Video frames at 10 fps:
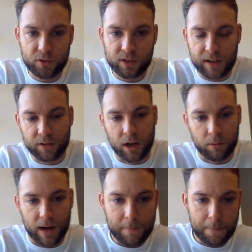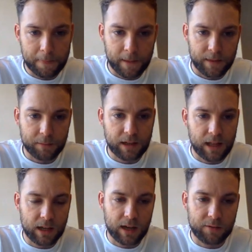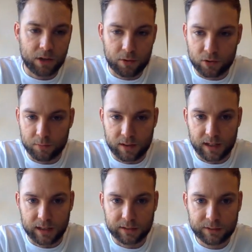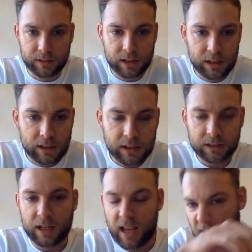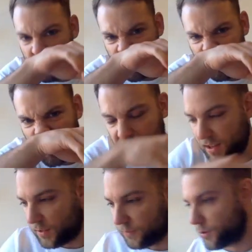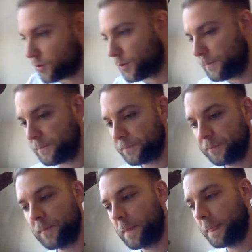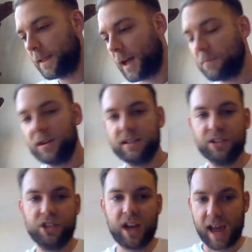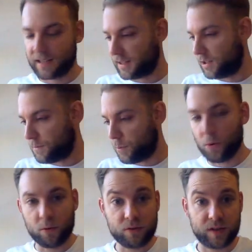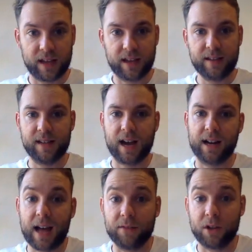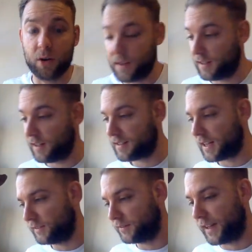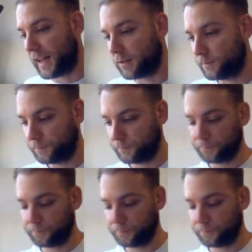for us to have a go at, and then I'm going to let you have a go at some yourself. So here we've got this frustrum. I'm going to suggest that you pause this and have a go at this yourself now.